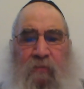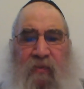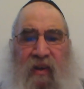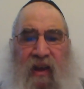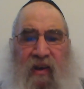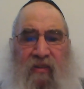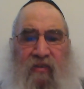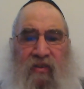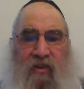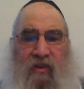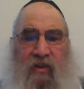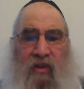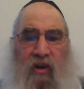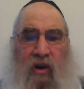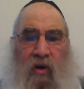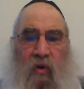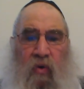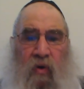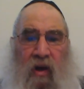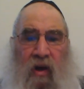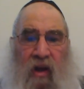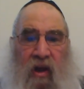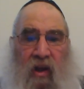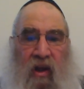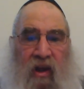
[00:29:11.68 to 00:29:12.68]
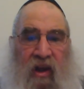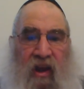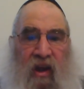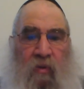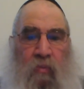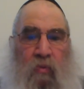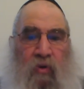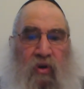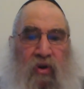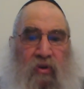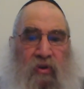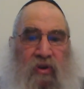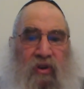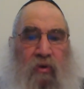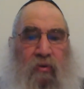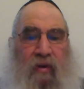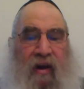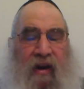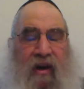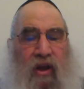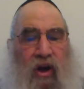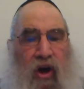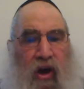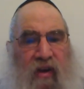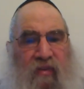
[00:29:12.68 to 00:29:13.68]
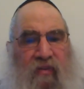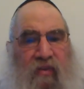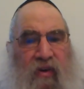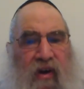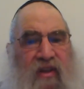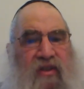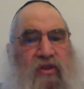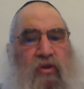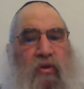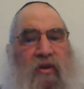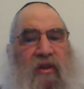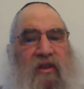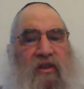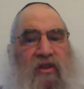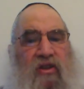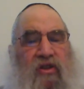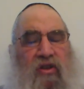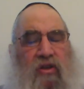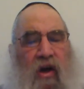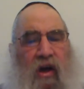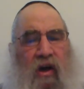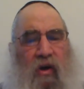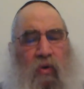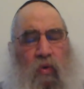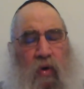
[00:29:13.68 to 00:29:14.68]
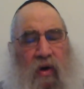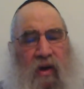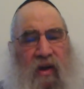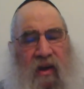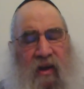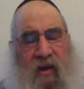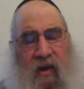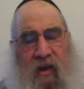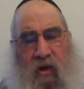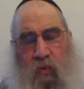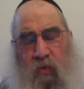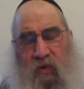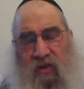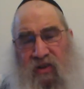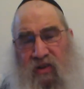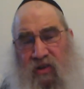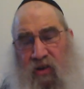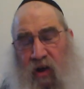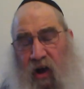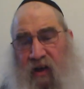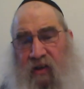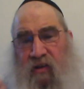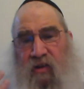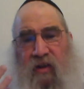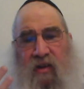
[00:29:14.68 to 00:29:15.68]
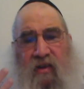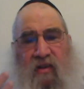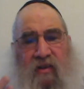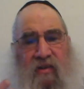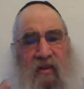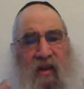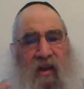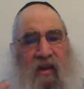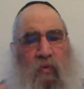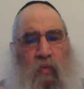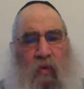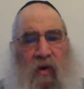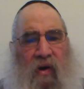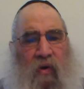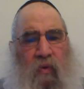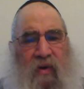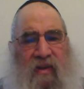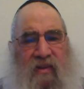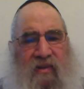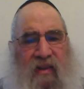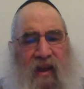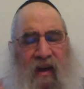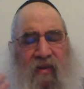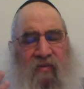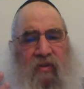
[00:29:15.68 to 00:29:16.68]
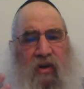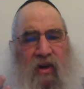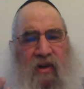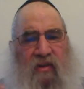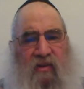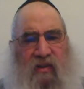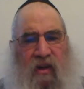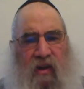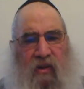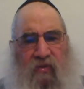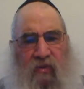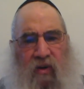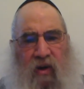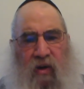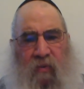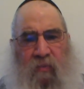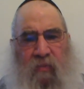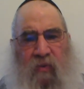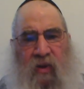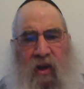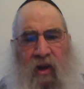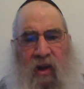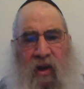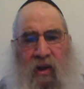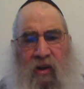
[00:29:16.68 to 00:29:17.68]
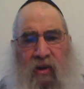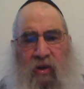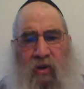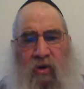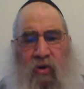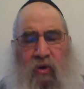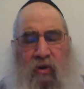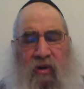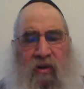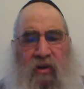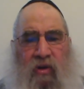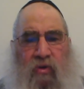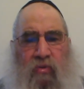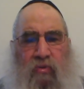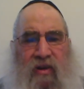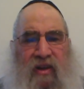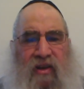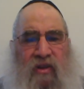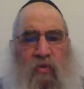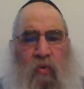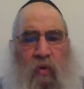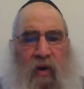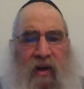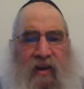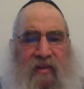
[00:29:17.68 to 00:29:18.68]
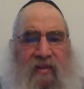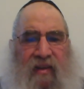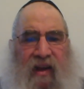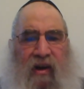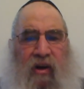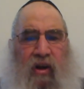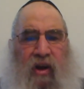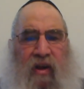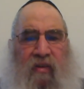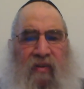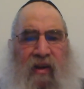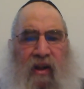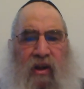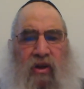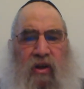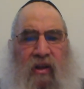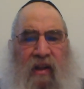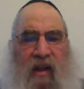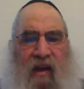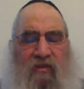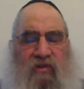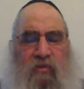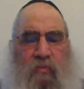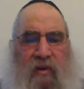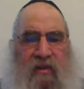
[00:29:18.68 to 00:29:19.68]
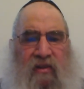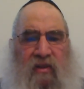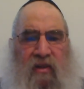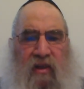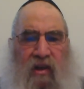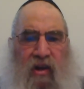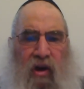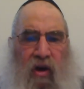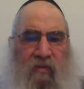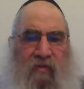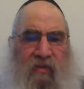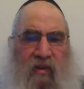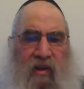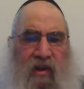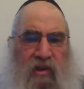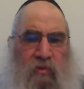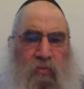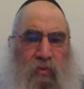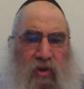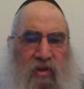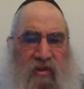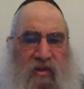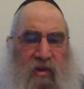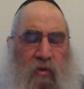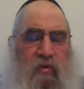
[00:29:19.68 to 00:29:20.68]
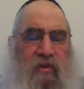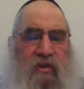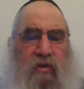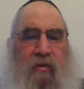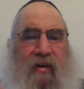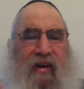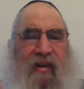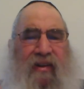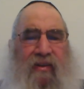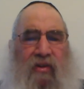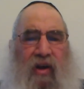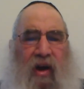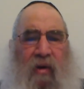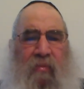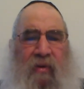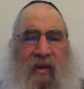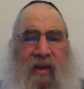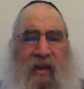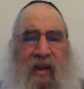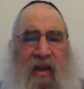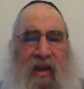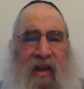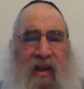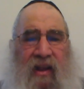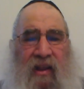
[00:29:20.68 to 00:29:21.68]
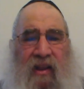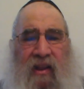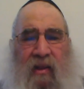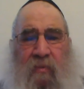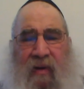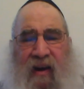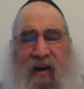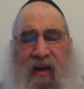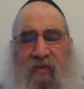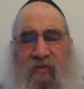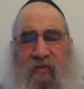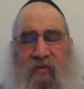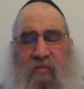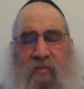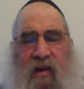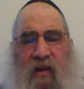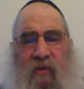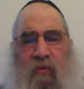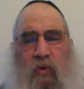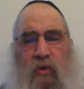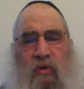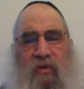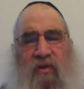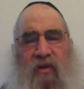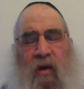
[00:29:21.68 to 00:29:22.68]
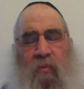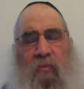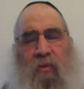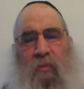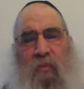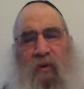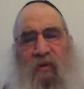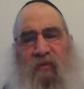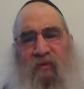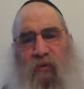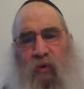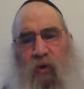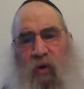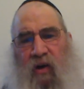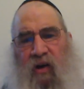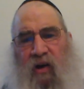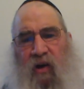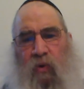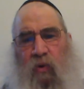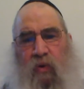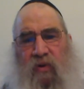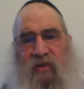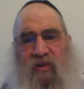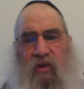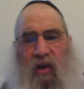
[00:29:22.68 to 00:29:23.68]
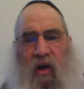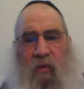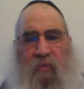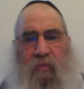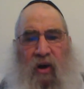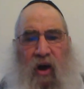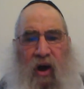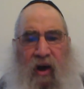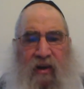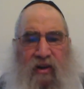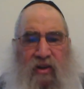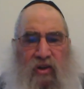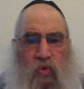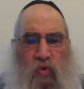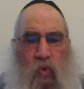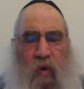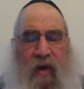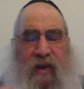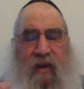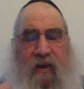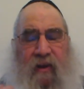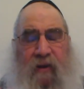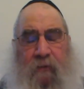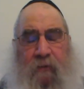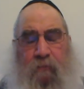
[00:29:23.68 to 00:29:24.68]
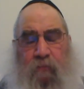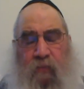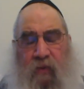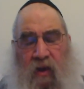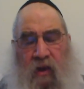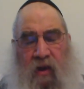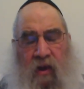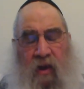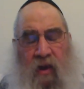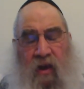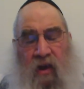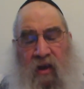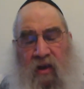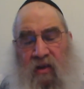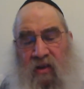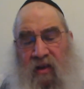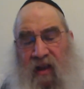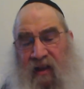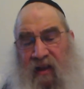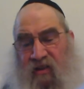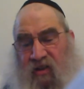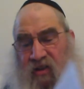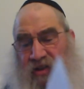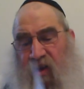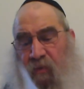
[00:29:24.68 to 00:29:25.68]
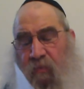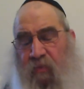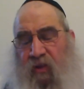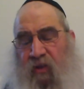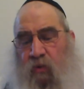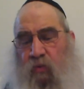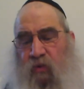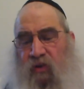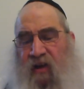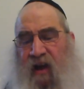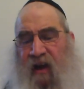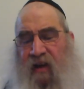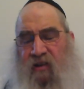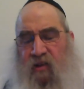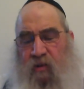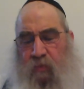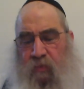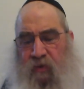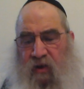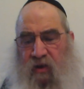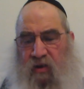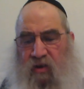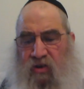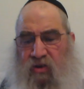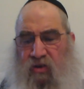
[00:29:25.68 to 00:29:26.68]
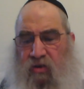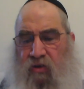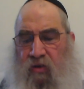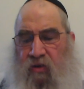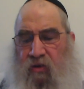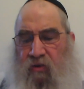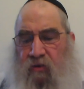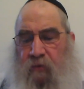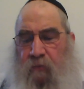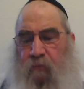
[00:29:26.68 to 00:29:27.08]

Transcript: even though he was already over as soon as he started walking in, which is hard to understand. What's the avonis advarim? The reason why he's not over al kol nafshus meis liyovi is because he was already tummy. L'mayin of community, he was tummy before, he was tummy on his way in. That's something which has to be understood.